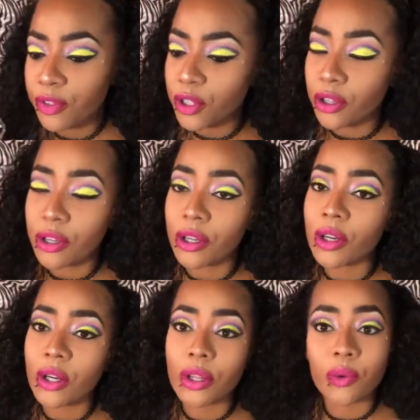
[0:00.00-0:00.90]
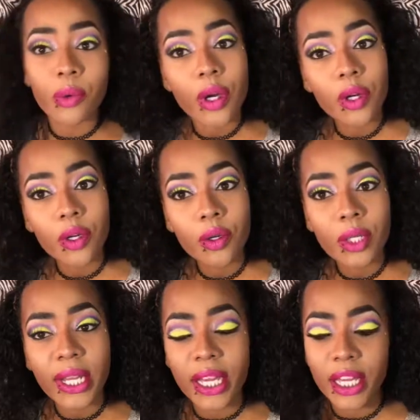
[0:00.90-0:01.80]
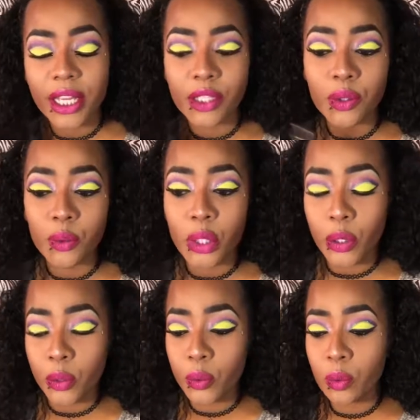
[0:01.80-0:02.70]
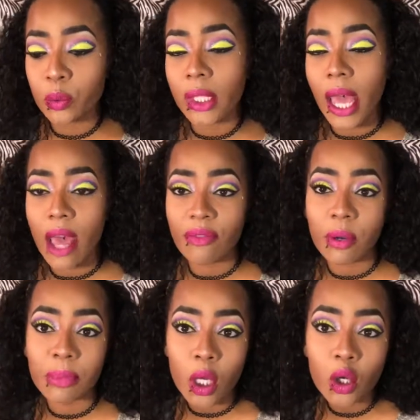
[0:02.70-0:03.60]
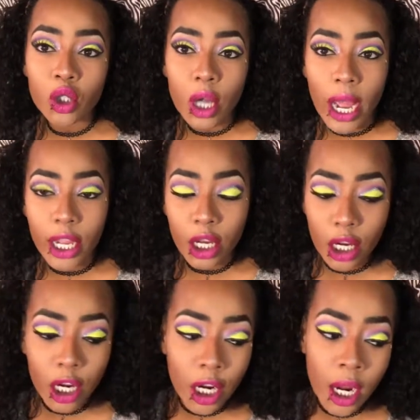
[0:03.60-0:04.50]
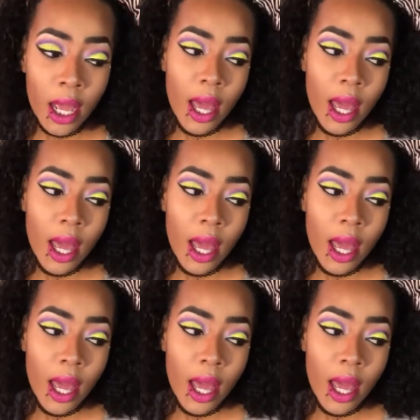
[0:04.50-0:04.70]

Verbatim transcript: you're on the road and you don't have a blow dryer